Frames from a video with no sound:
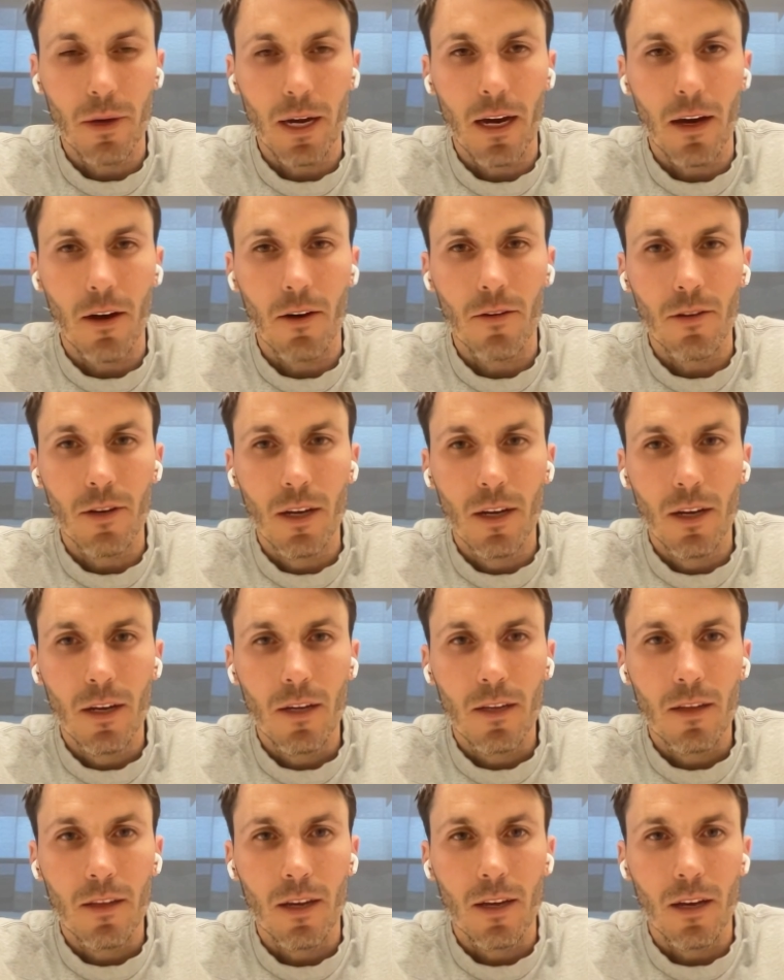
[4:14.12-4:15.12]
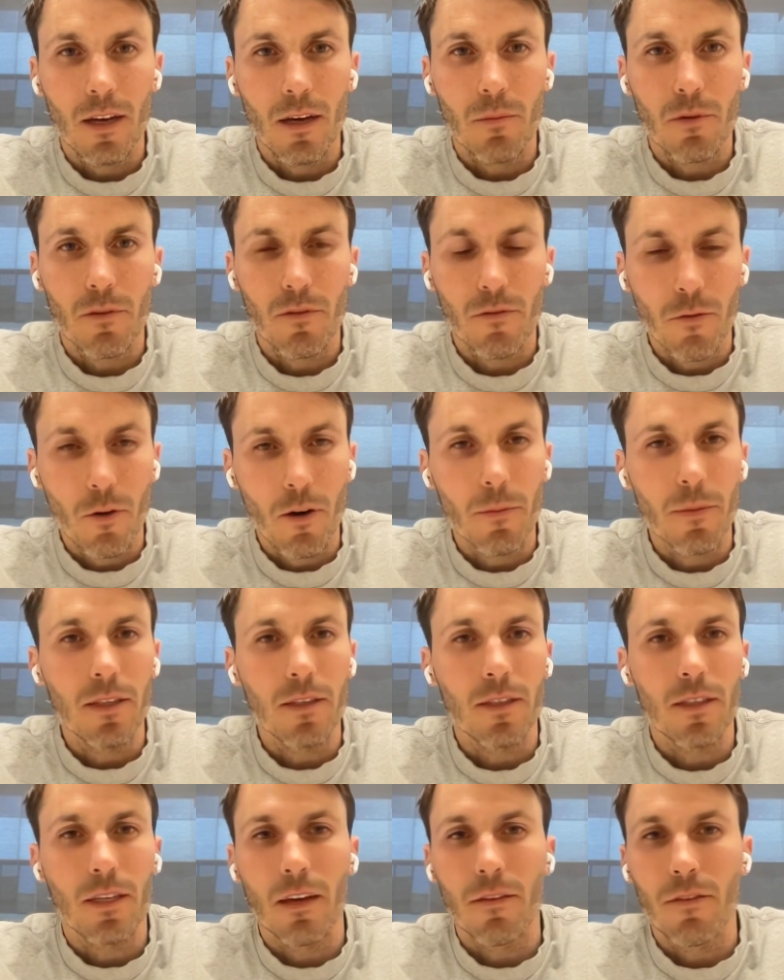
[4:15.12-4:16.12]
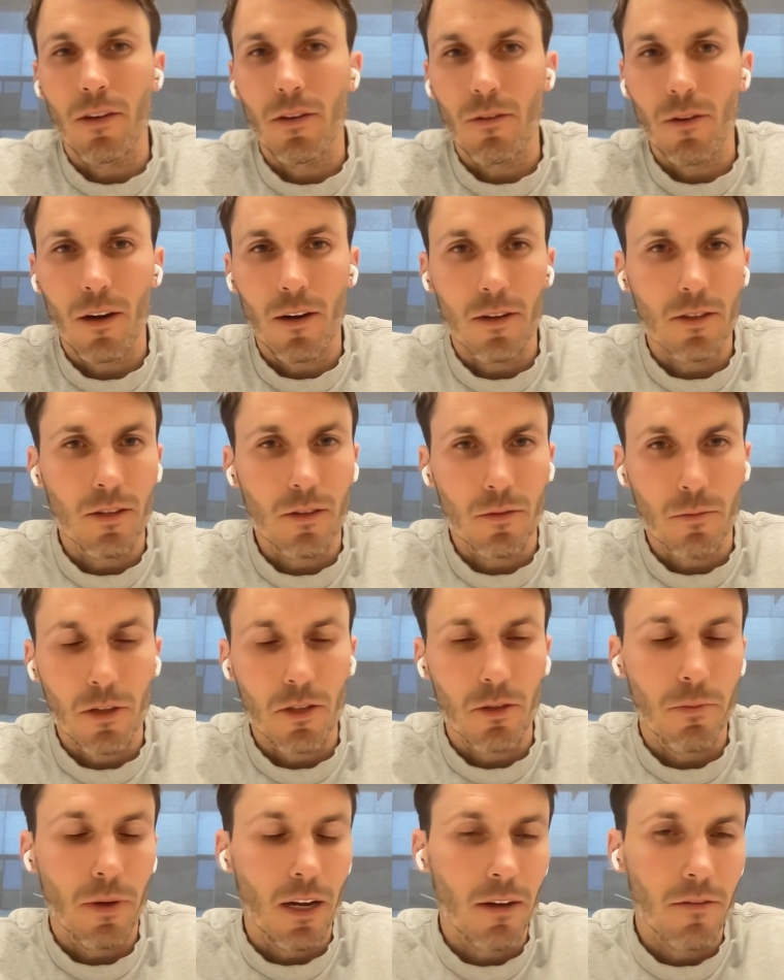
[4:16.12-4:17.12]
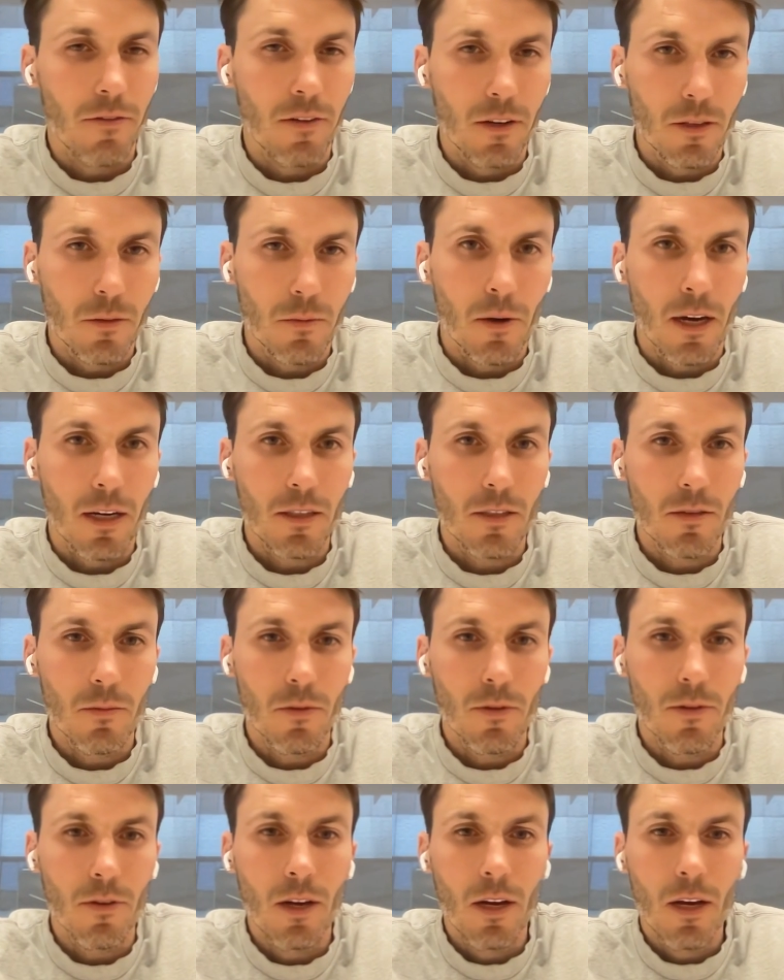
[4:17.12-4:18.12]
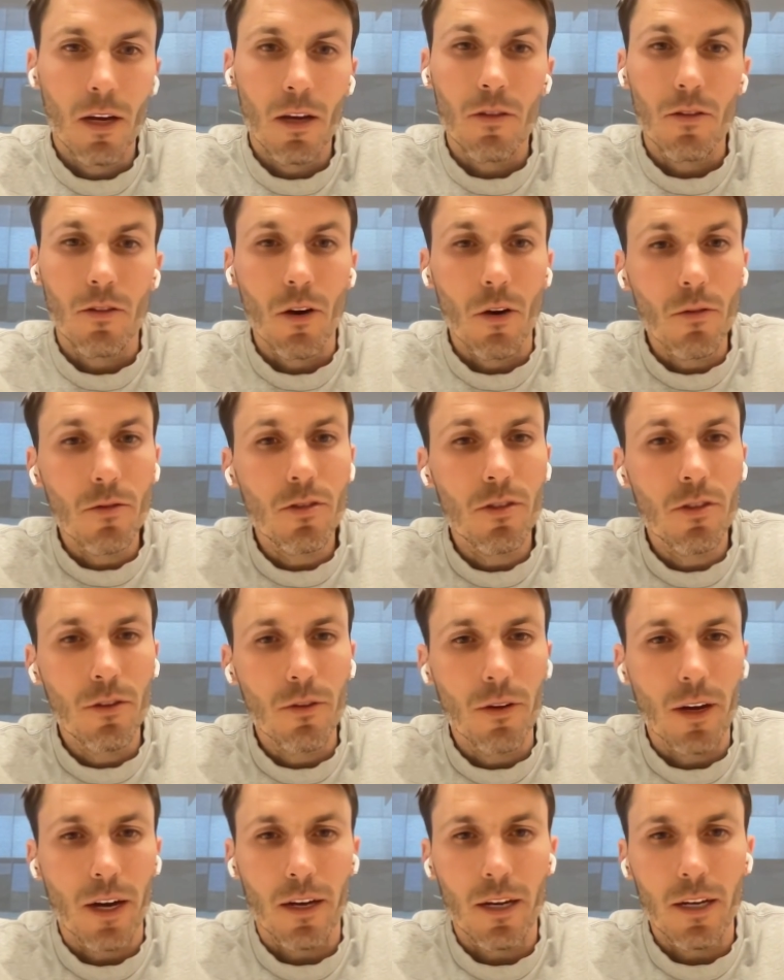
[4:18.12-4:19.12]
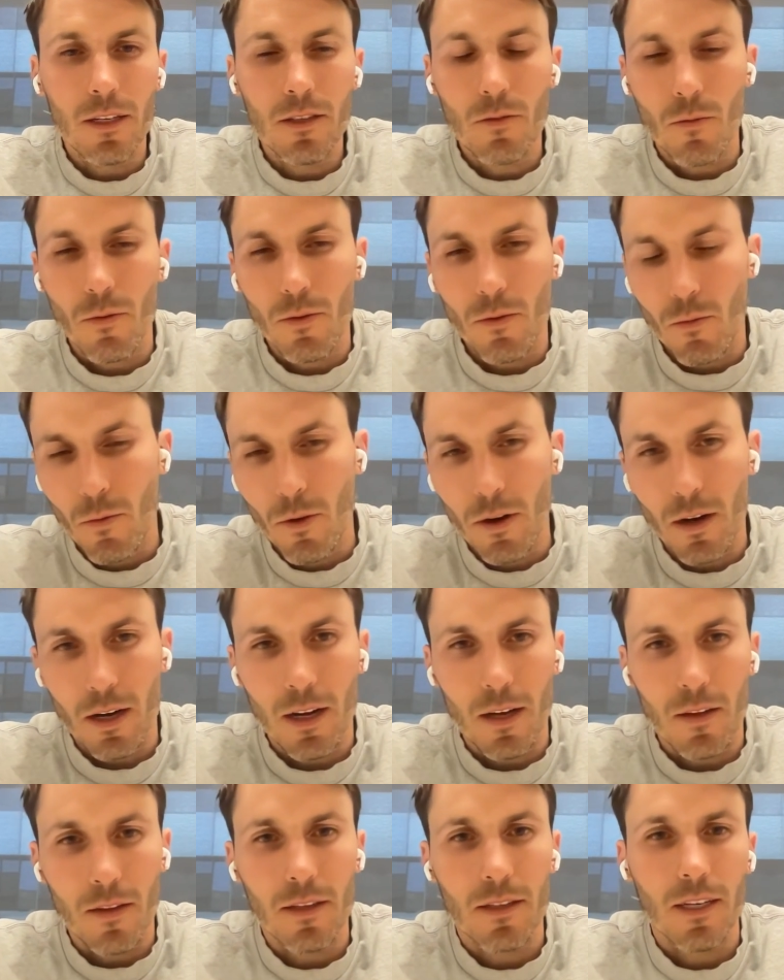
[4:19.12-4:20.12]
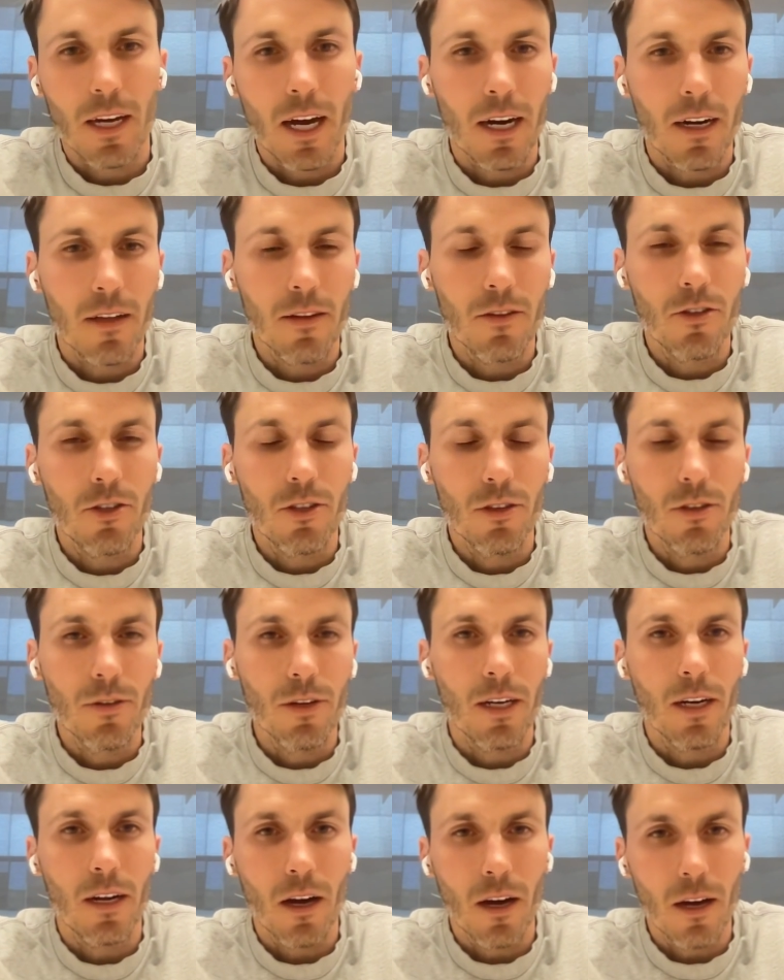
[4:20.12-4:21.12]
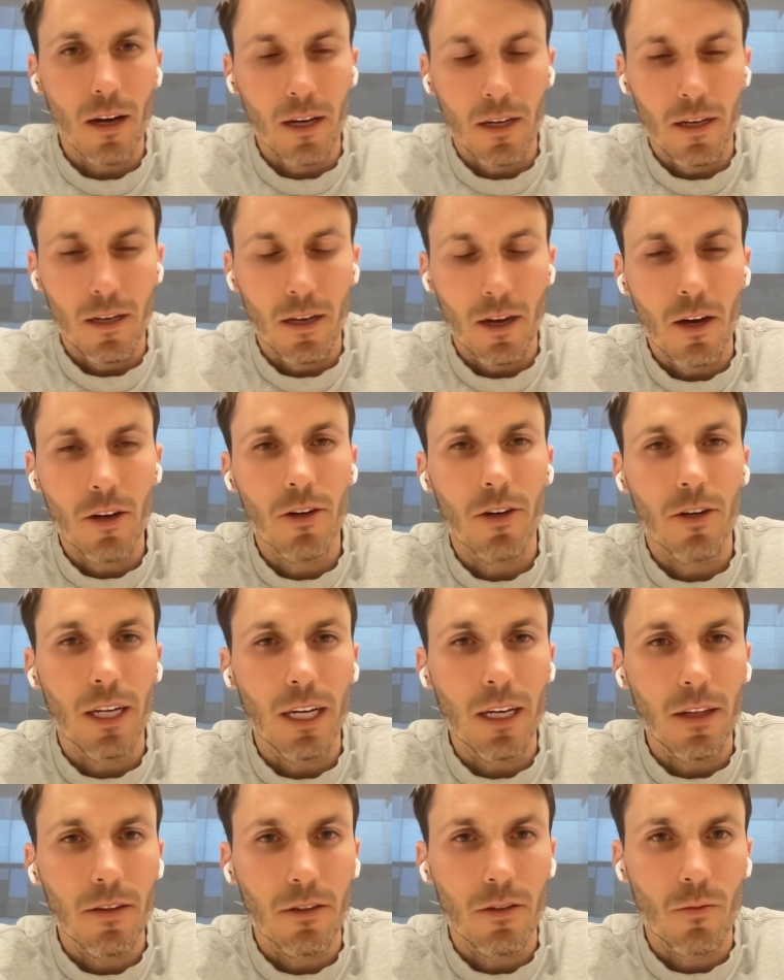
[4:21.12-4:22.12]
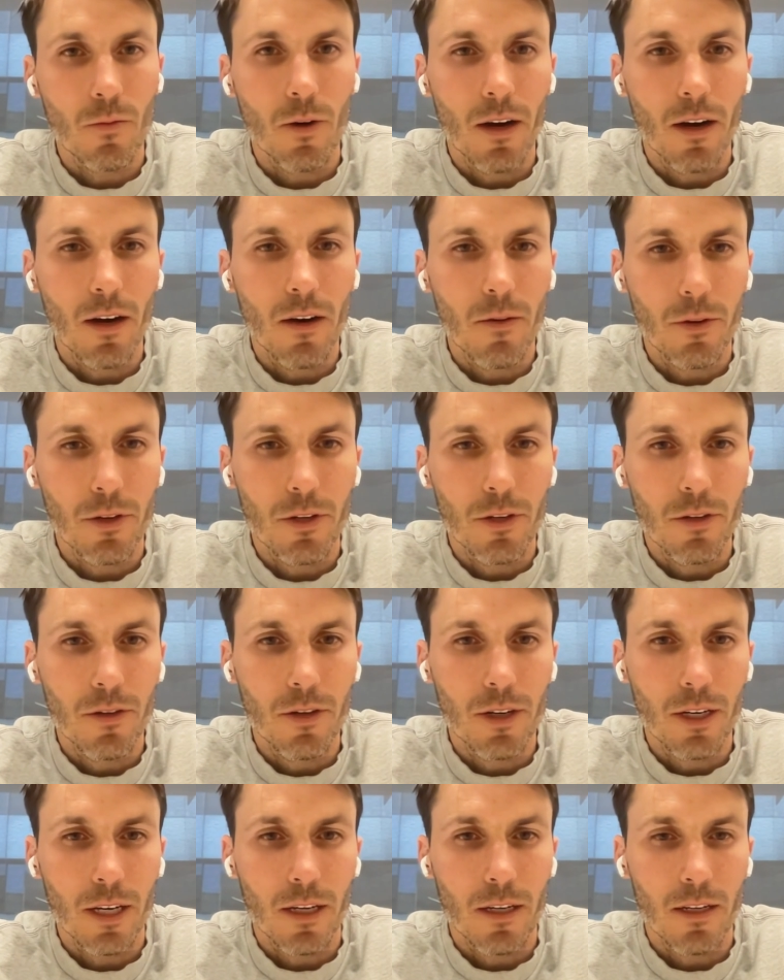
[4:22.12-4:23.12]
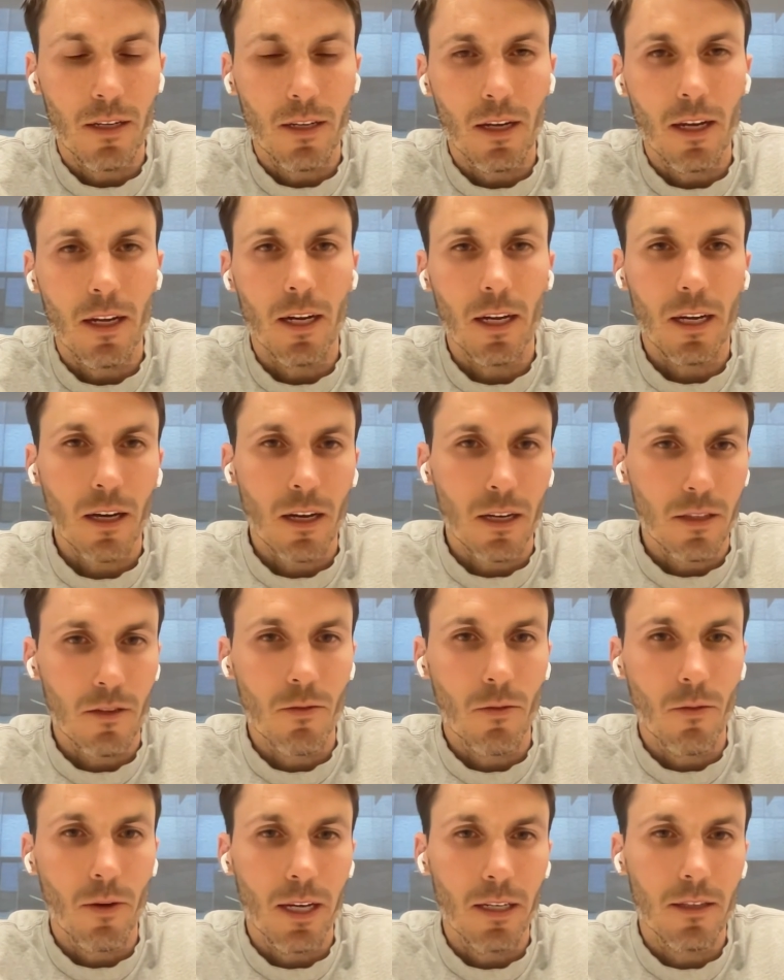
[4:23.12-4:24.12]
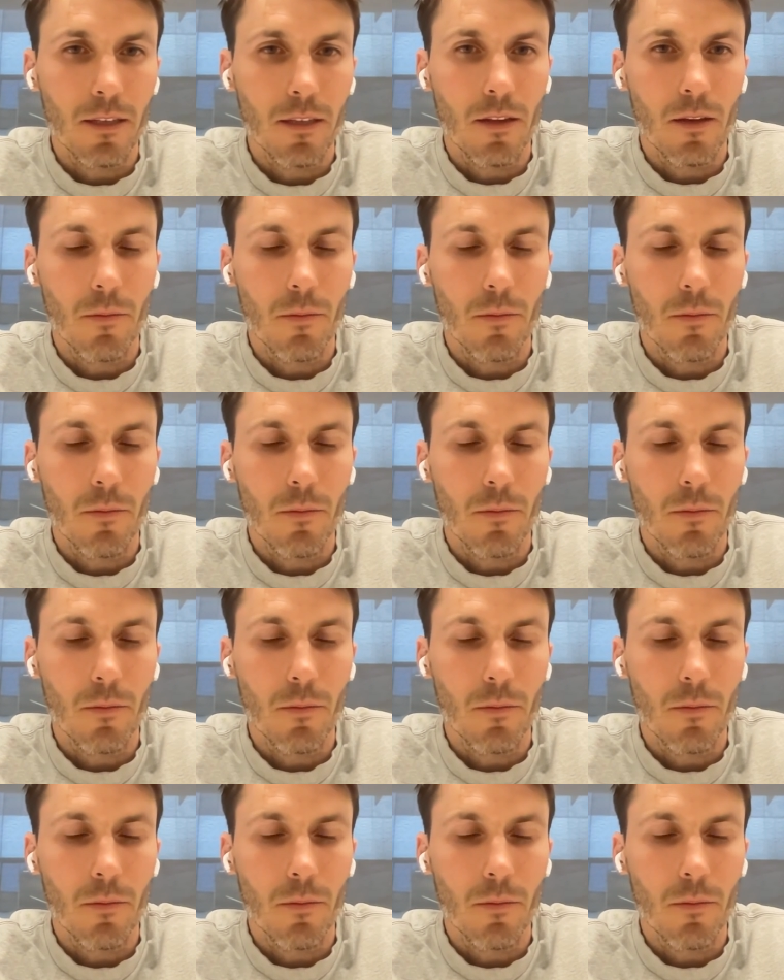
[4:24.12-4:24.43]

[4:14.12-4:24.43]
about the performance giving runners as much benefit as possible. Those two areas, one on the side of the shoe and, and underneath as well, where you look in and it cuts away to